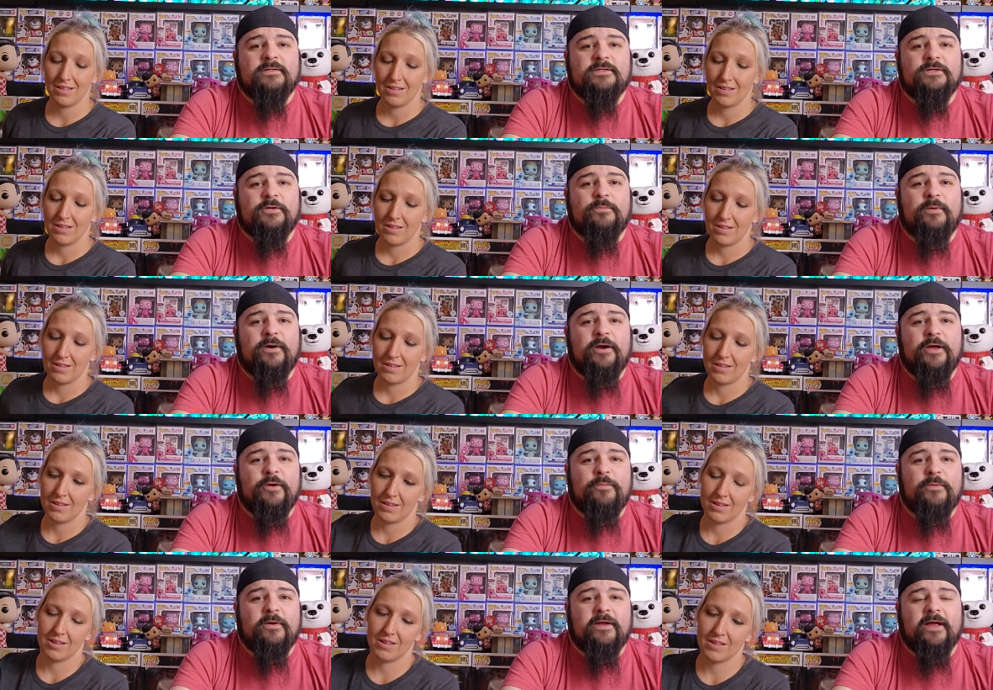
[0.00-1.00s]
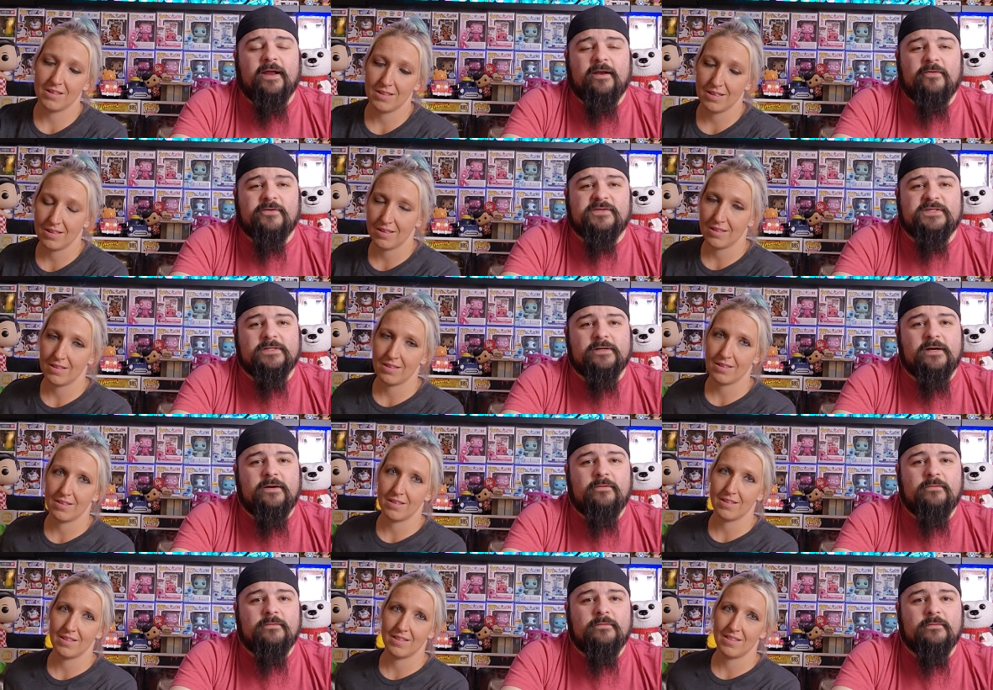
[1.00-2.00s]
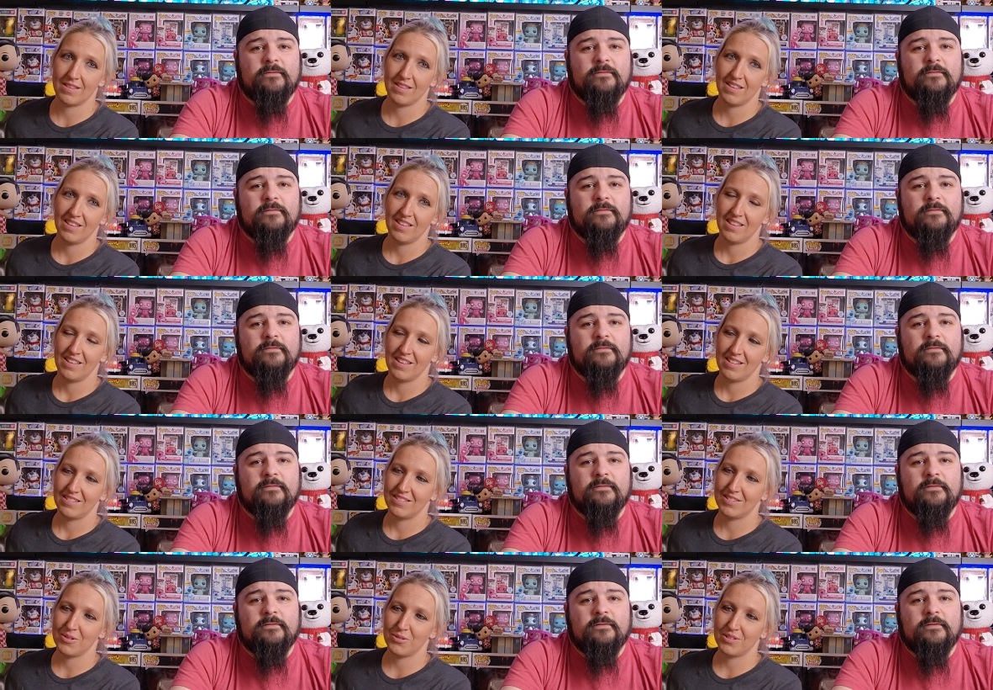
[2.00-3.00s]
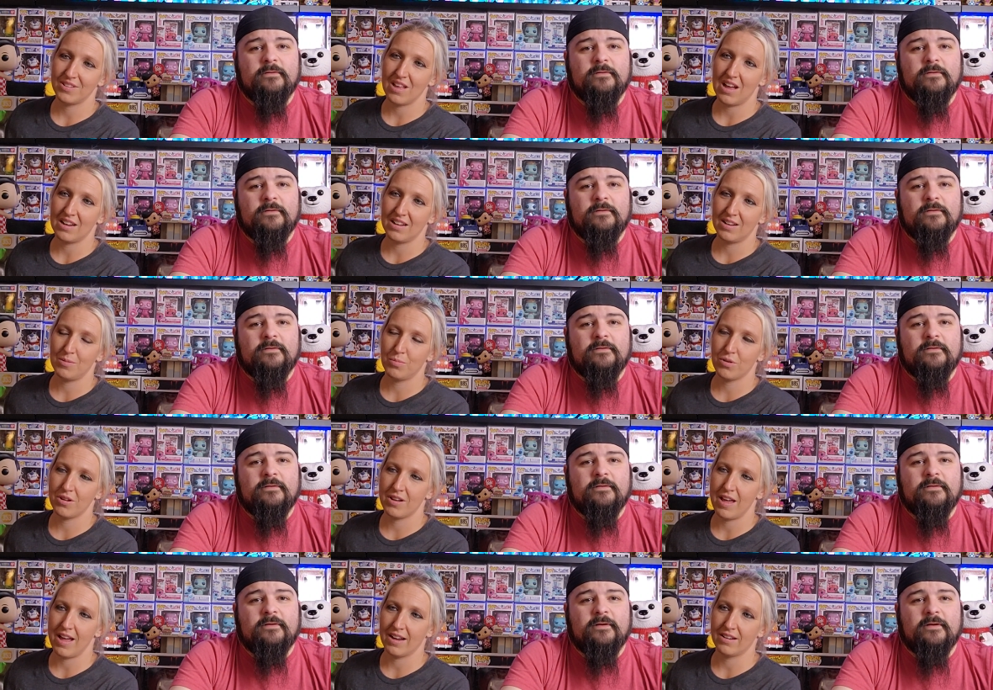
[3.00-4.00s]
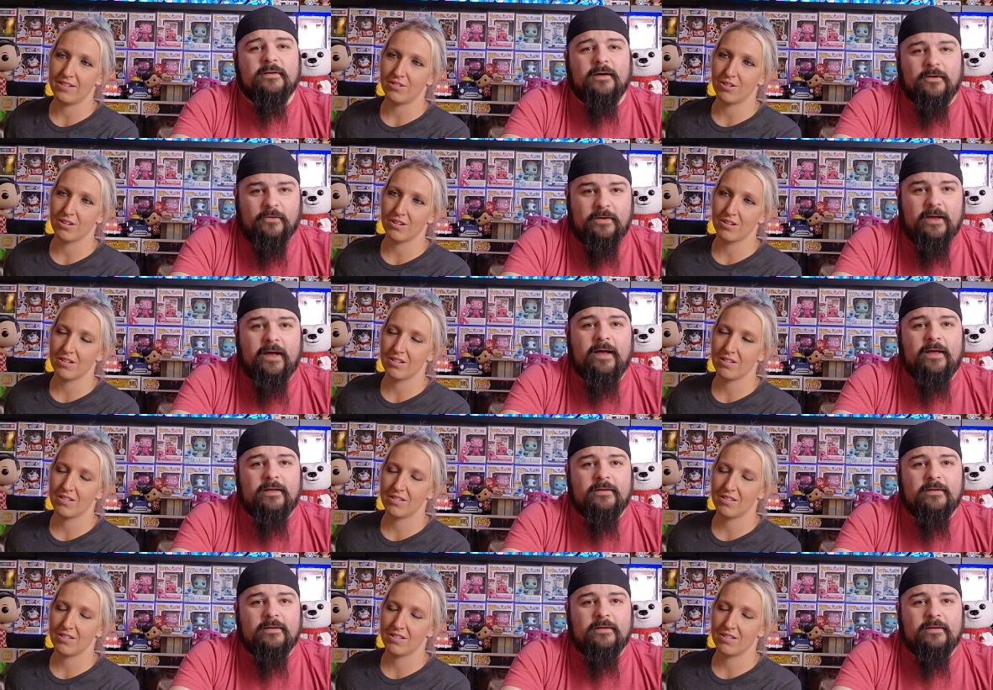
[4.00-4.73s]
Speaker 1: Super duper. You got another zero?
Speaker 2: So it's not in a protect Okay,